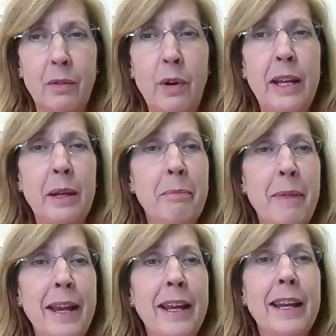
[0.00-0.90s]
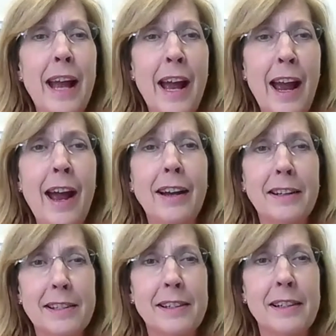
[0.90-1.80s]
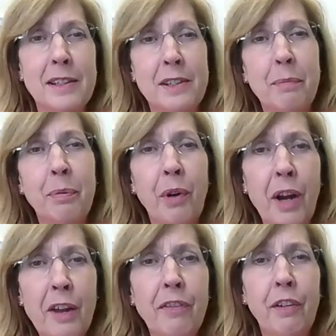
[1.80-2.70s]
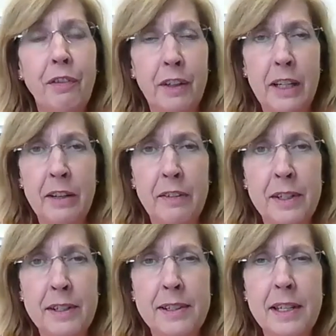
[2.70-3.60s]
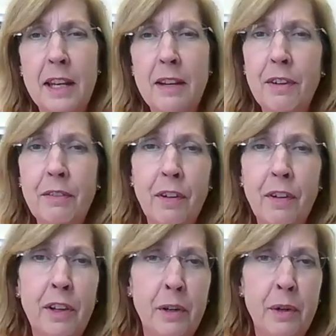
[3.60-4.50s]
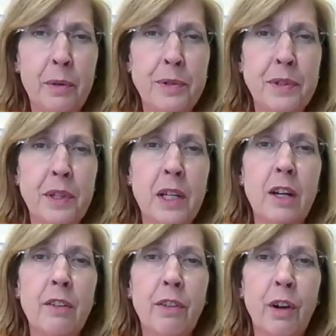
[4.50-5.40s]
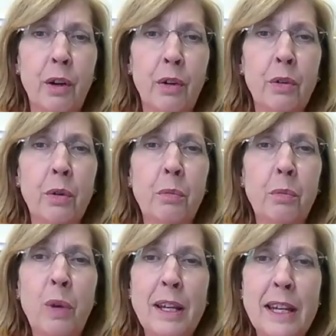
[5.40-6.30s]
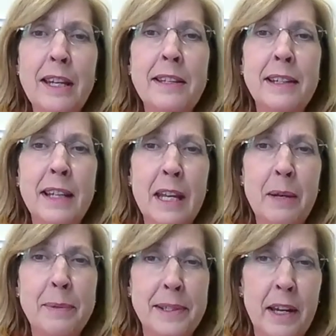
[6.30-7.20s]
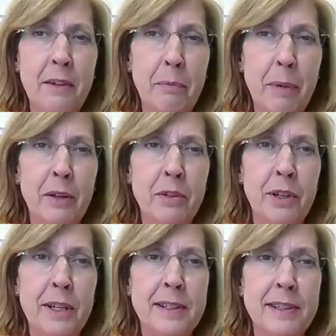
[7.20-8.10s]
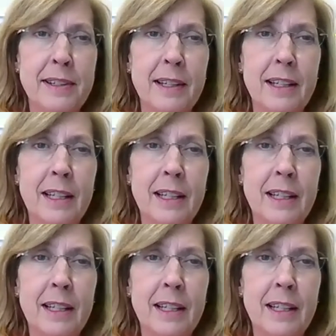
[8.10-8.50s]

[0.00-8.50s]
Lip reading: We can make an act to pray for forgiveness, even for those for whom we need to keep safe boundaries.